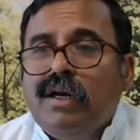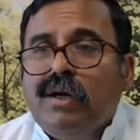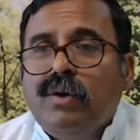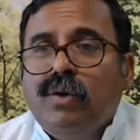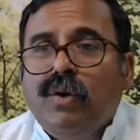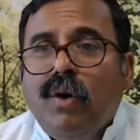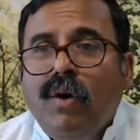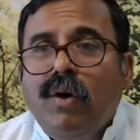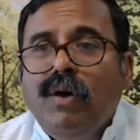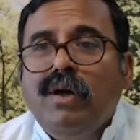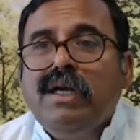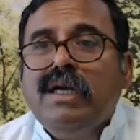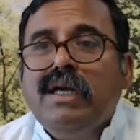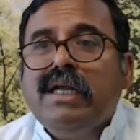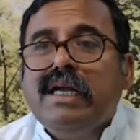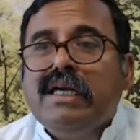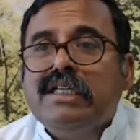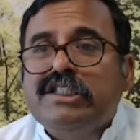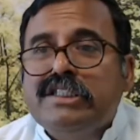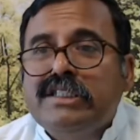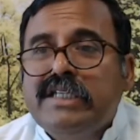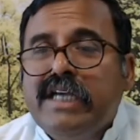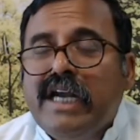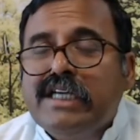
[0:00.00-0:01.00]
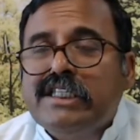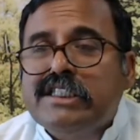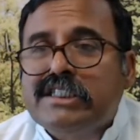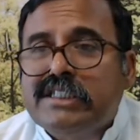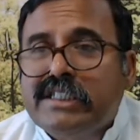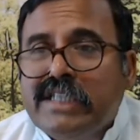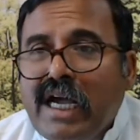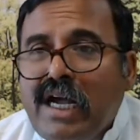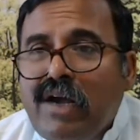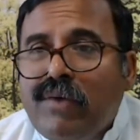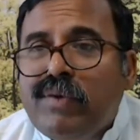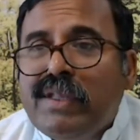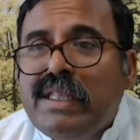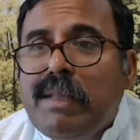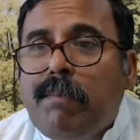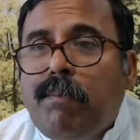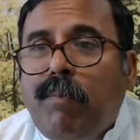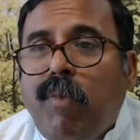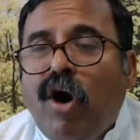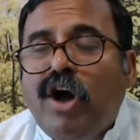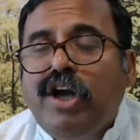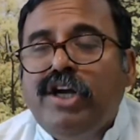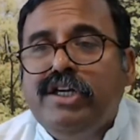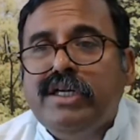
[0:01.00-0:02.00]
Don't get stuck with the
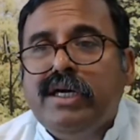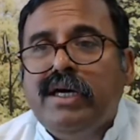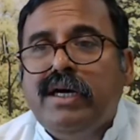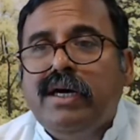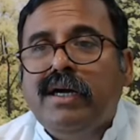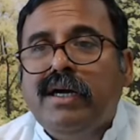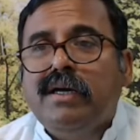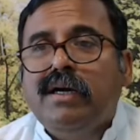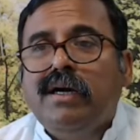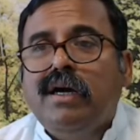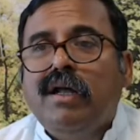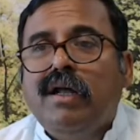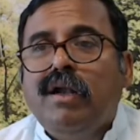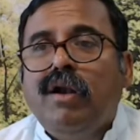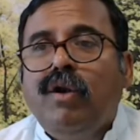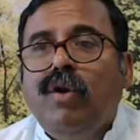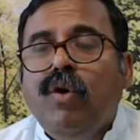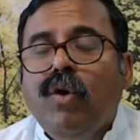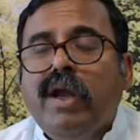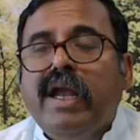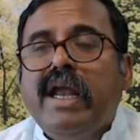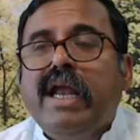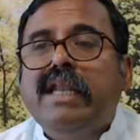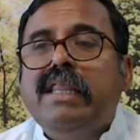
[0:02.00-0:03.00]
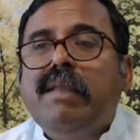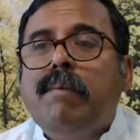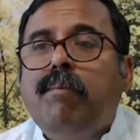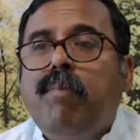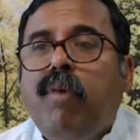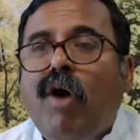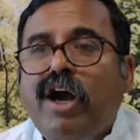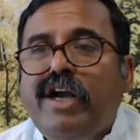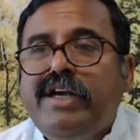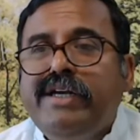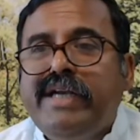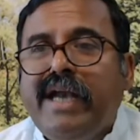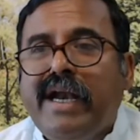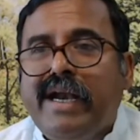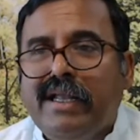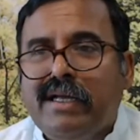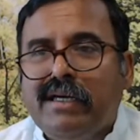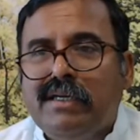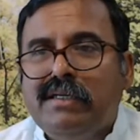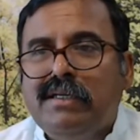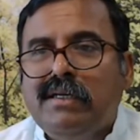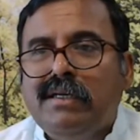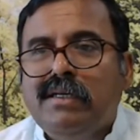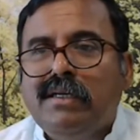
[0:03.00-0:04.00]
pointer. Look at the
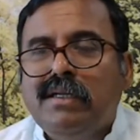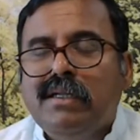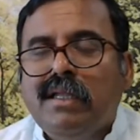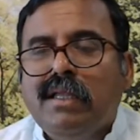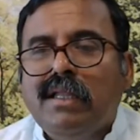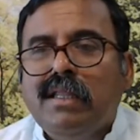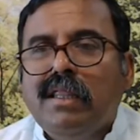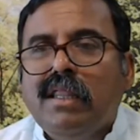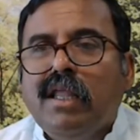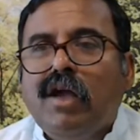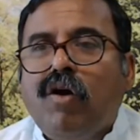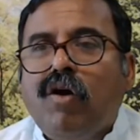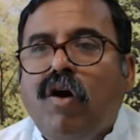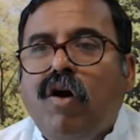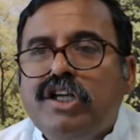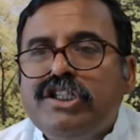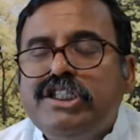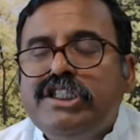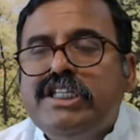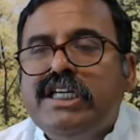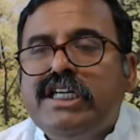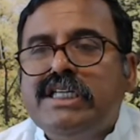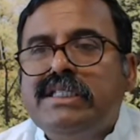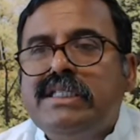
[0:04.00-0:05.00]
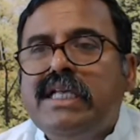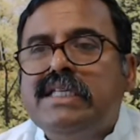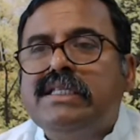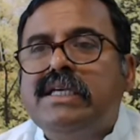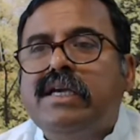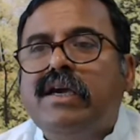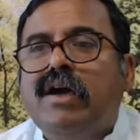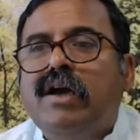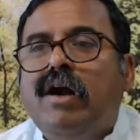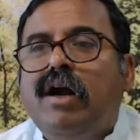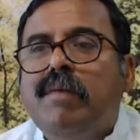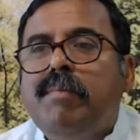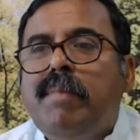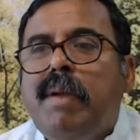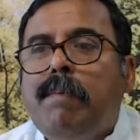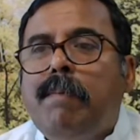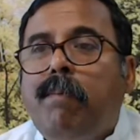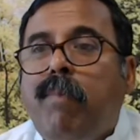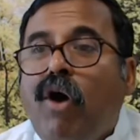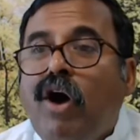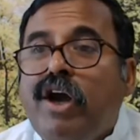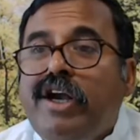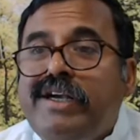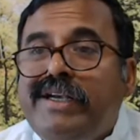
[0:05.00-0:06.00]
pointed. The consciousness cannot be
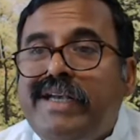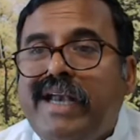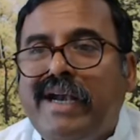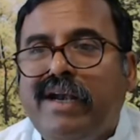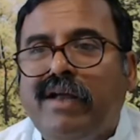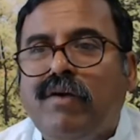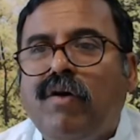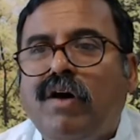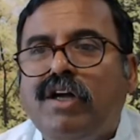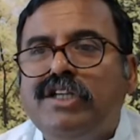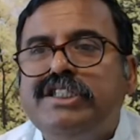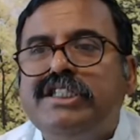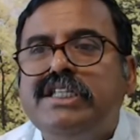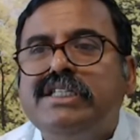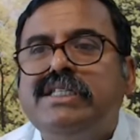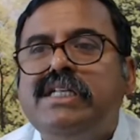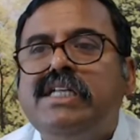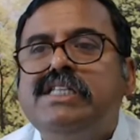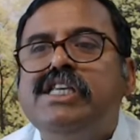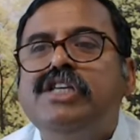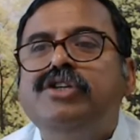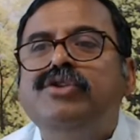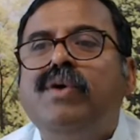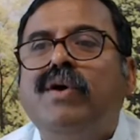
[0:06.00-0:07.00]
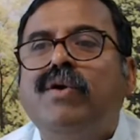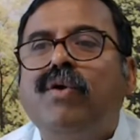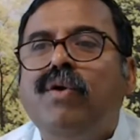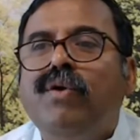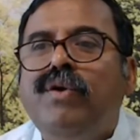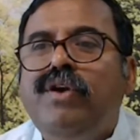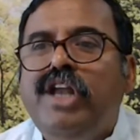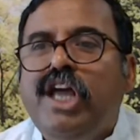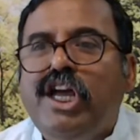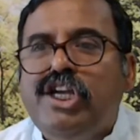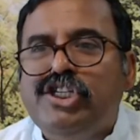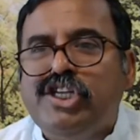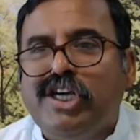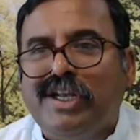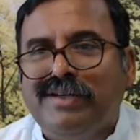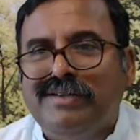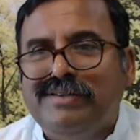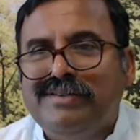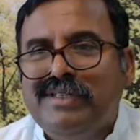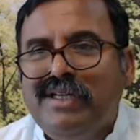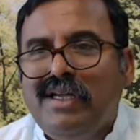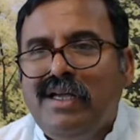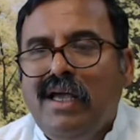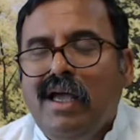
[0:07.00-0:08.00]
pointed. Consciousness is your own
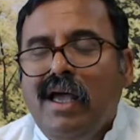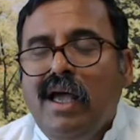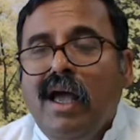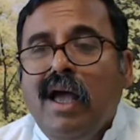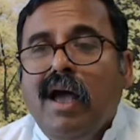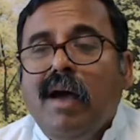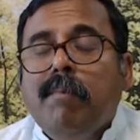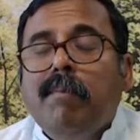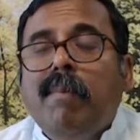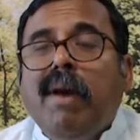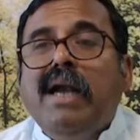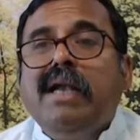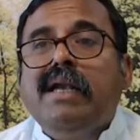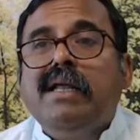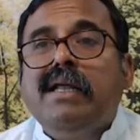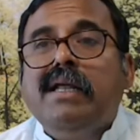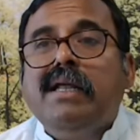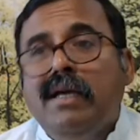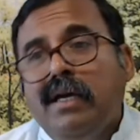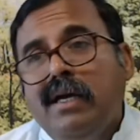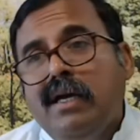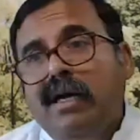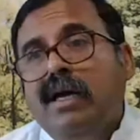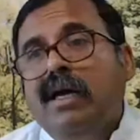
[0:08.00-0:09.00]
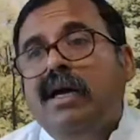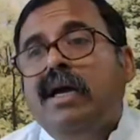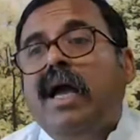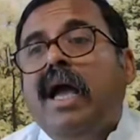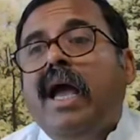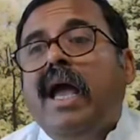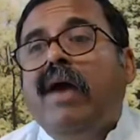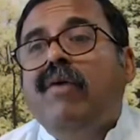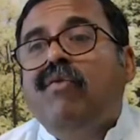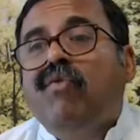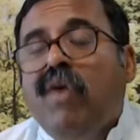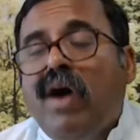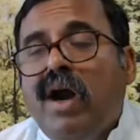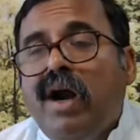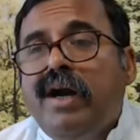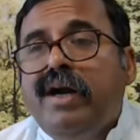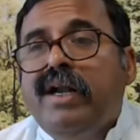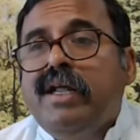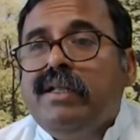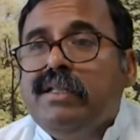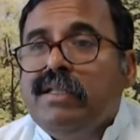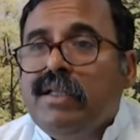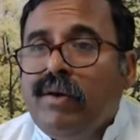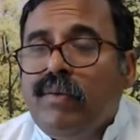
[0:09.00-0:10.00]
nature. But a
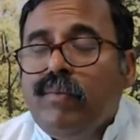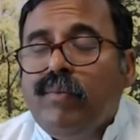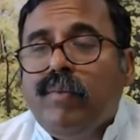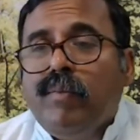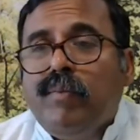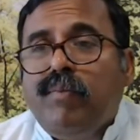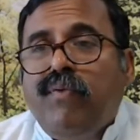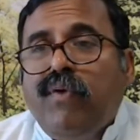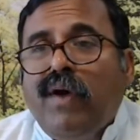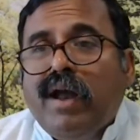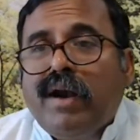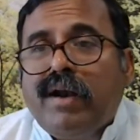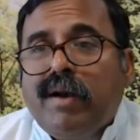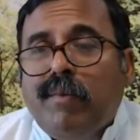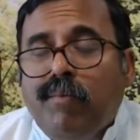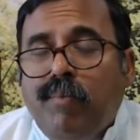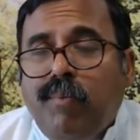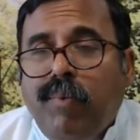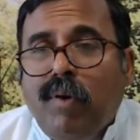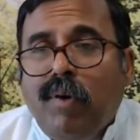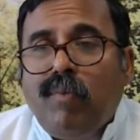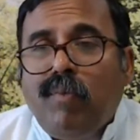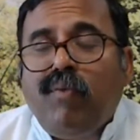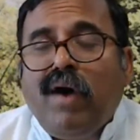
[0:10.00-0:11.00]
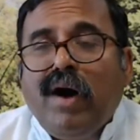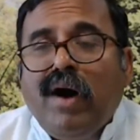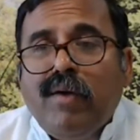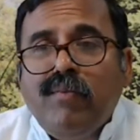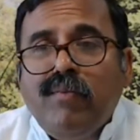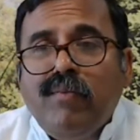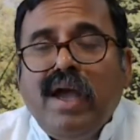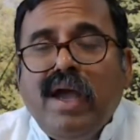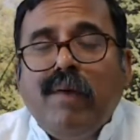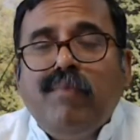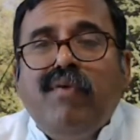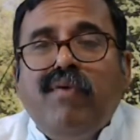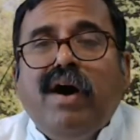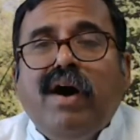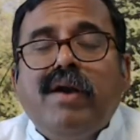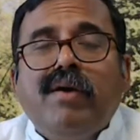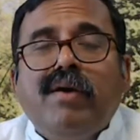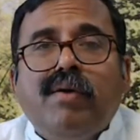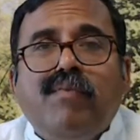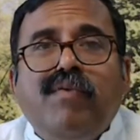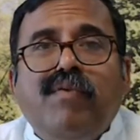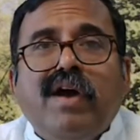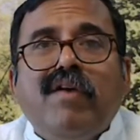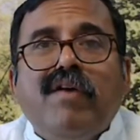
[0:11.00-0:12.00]
word for
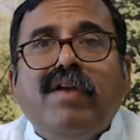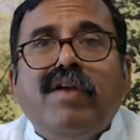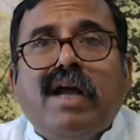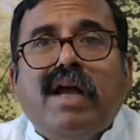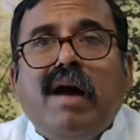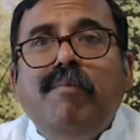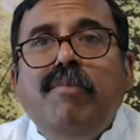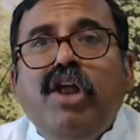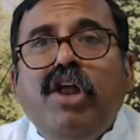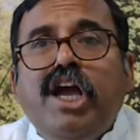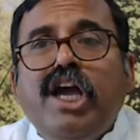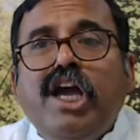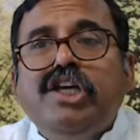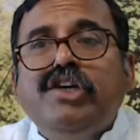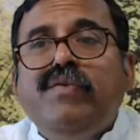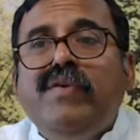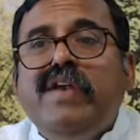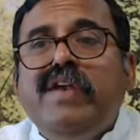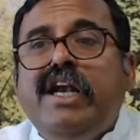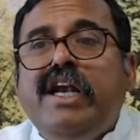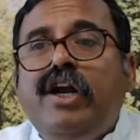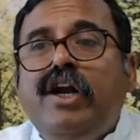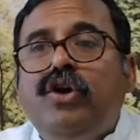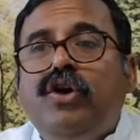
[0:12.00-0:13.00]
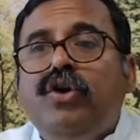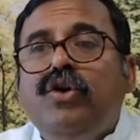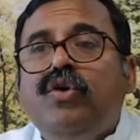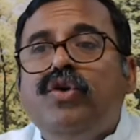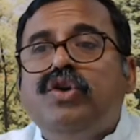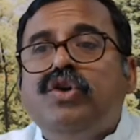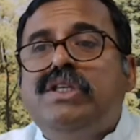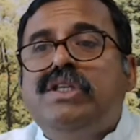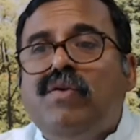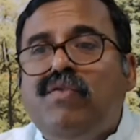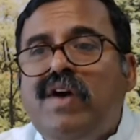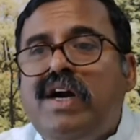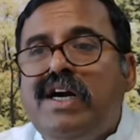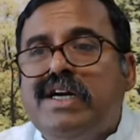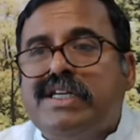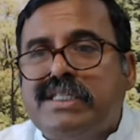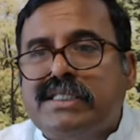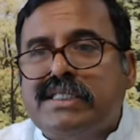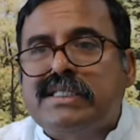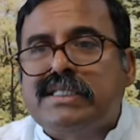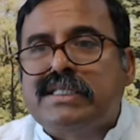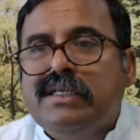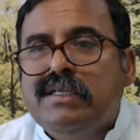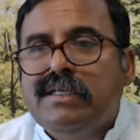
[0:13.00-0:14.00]
our communication, we need to use the
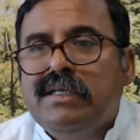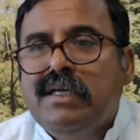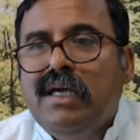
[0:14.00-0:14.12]
words.